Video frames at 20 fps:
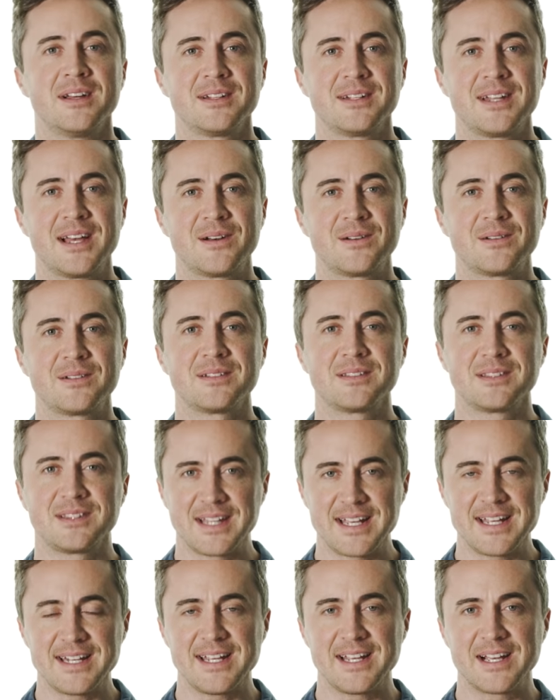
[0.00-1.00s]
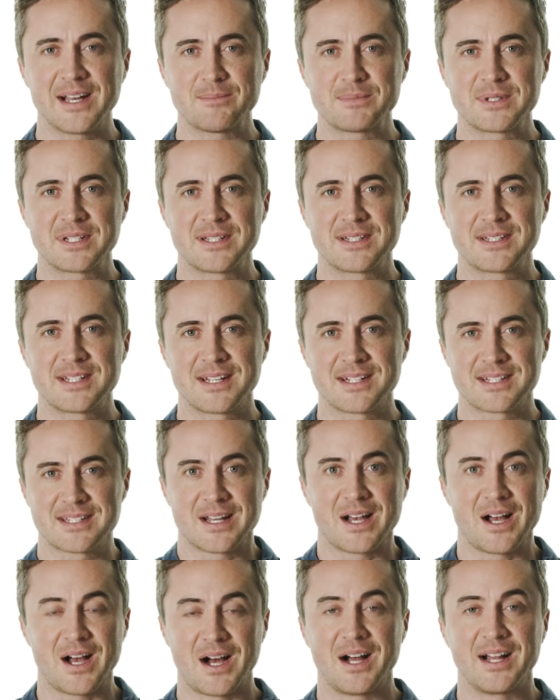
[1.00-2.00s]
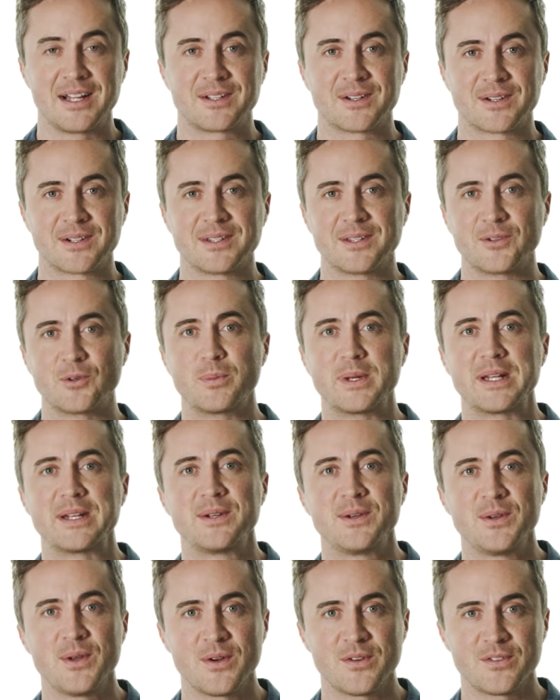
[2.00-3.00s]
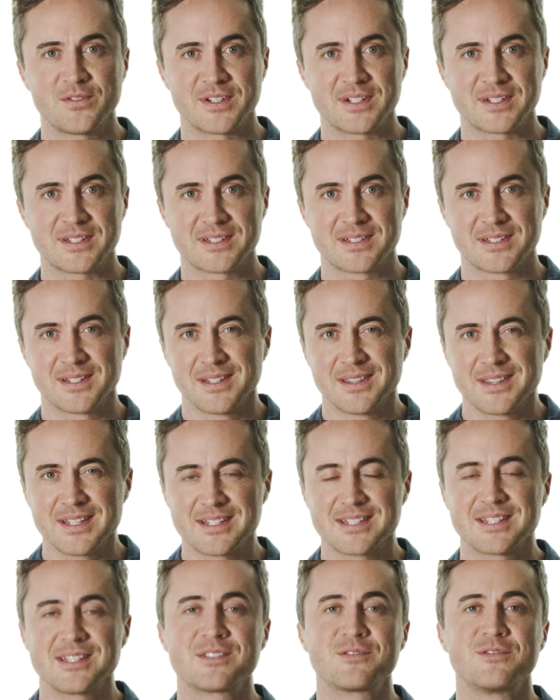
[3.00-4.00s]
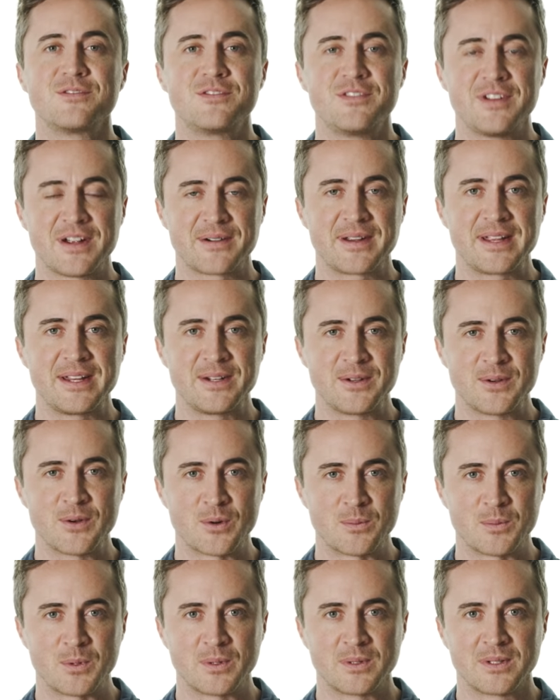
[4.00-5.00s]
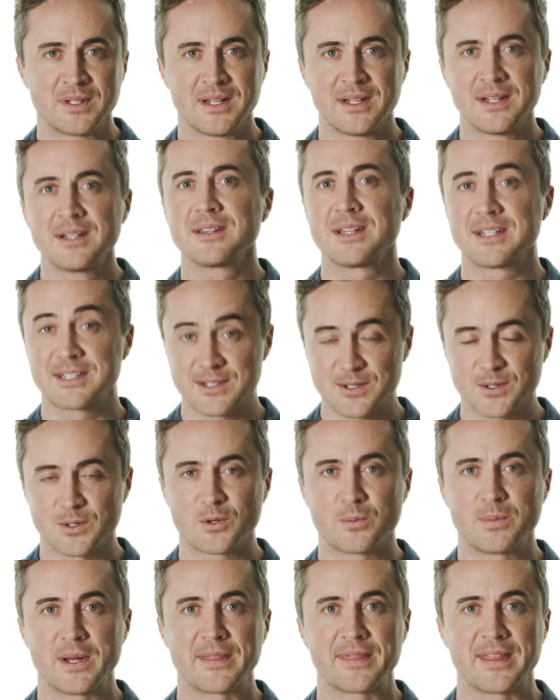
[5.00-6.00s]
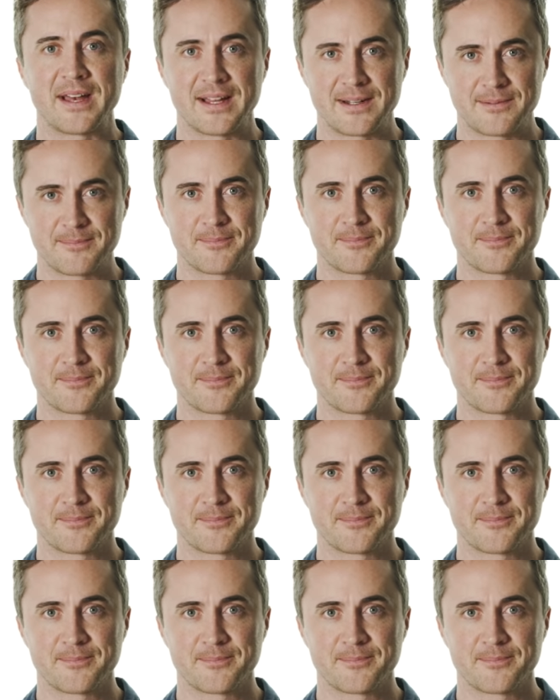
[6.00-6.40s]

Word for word: Now, leading up to the test, I got a little bit nervous. This is very normal. Let's talk about that.